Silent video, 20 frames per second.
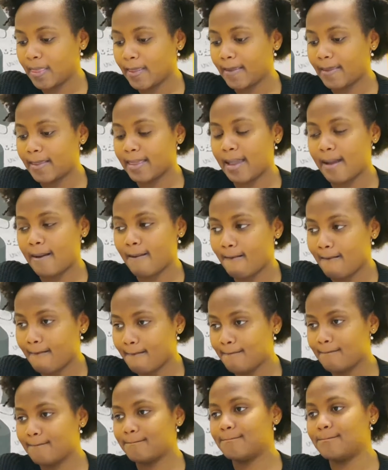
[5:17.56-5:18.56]
Now,
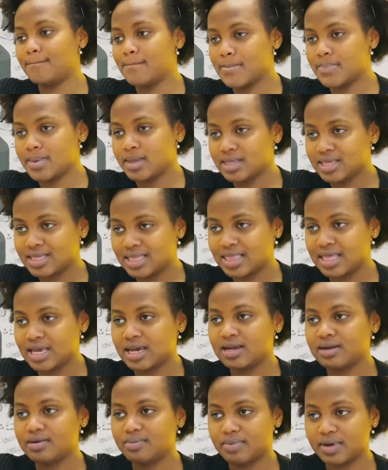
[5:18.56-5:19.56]
the
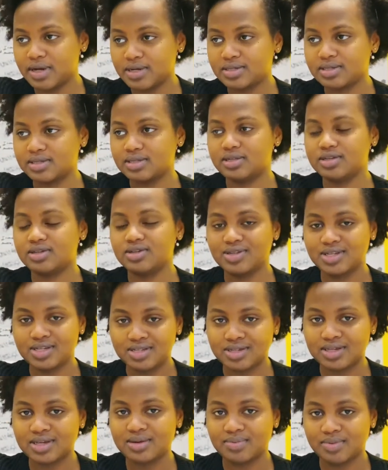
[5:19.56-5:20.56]
third person you need to
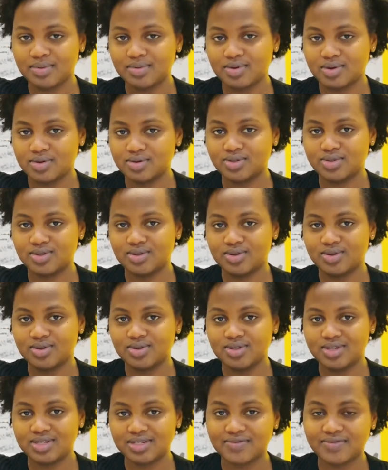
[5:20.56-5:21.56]
keep around you,
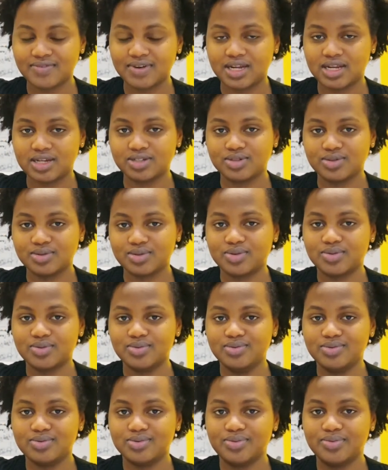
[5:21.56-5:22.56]
the financial
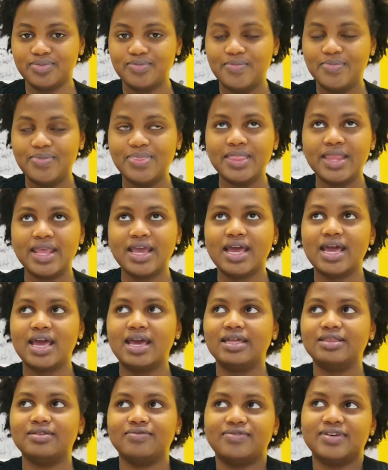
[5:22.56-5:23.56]
guru.
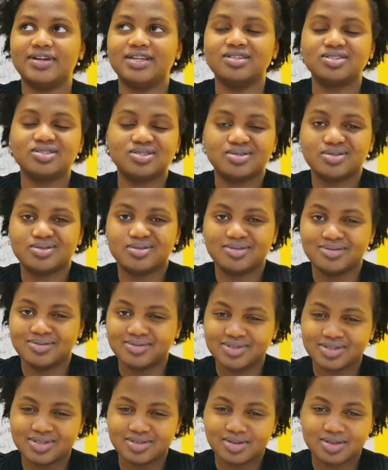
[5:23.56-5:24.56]
The financial guru
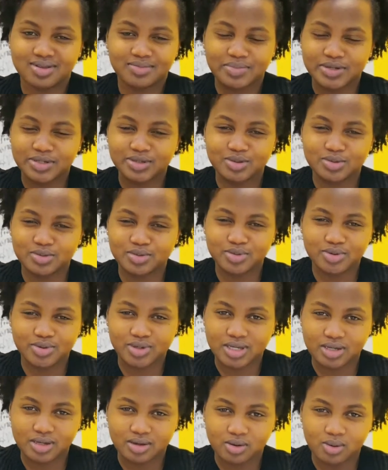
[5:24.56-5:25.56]
is not the person who you
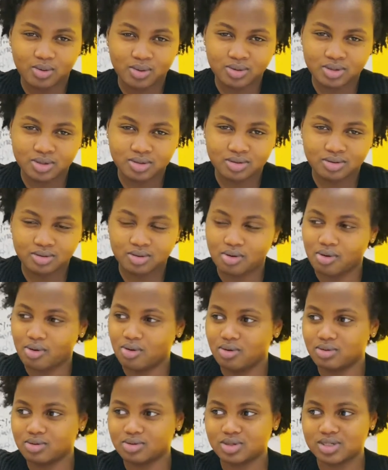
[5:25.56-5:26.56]
can on
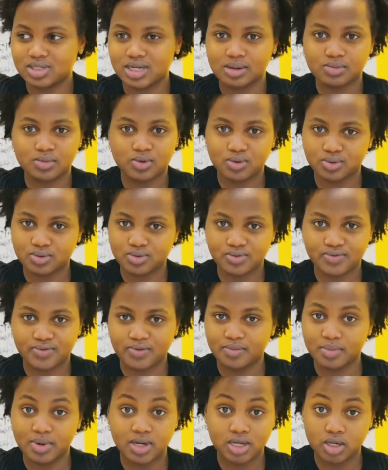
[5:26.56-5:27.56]
all the time go to for
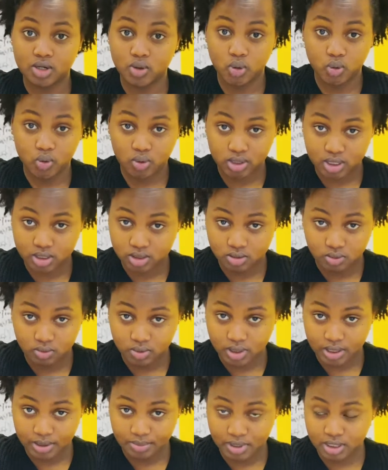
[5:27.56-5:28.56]
money. No, that's not what
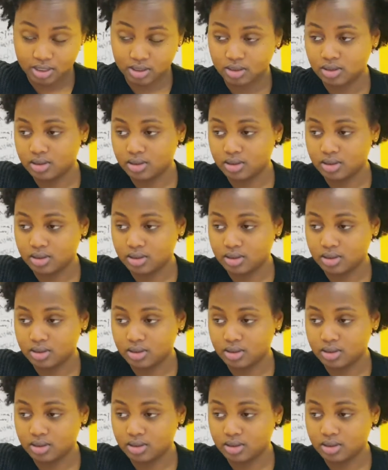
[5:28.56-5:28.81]
I mean.